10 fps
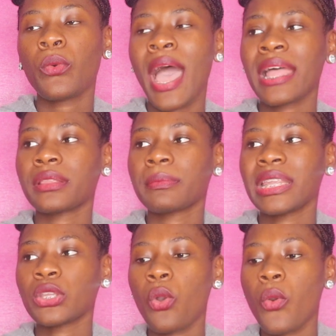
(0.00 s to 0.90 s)
who had
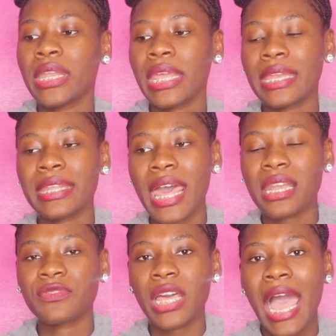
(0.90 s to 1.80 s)
been going in and
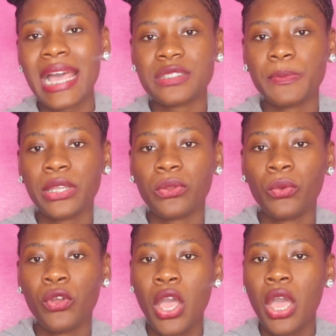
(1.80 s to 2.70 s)
out of the
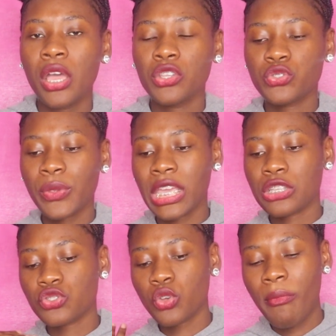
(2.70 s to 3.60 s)
hospital,
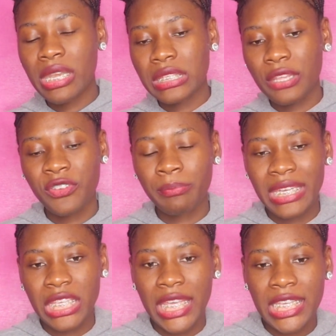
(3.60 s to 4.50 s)
drinking so many different
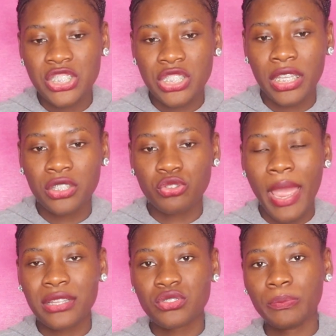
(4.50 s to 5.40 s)
medication,
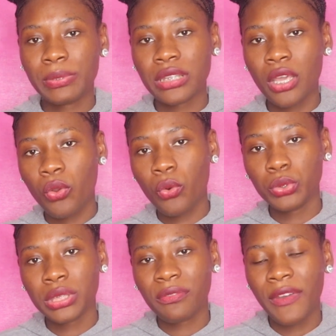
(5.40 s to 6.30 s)
trying to beat the
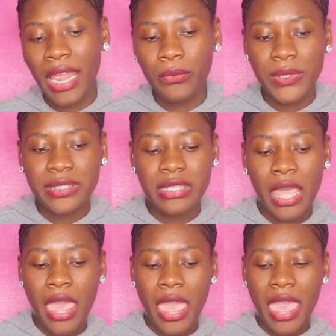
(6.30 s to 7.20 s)
coronavirus.
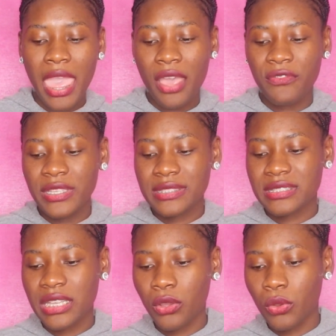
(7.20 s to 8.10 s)
Every
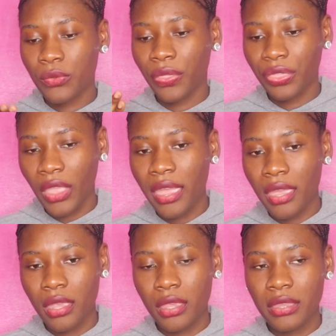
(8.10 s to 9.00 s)
single
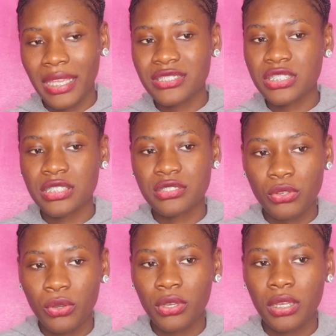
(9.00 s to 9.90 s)
thing that she
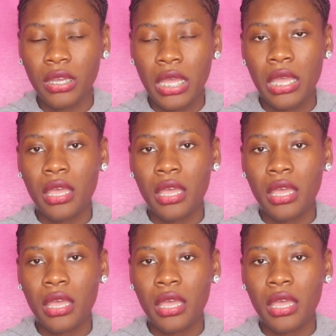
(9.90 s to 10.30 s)
took,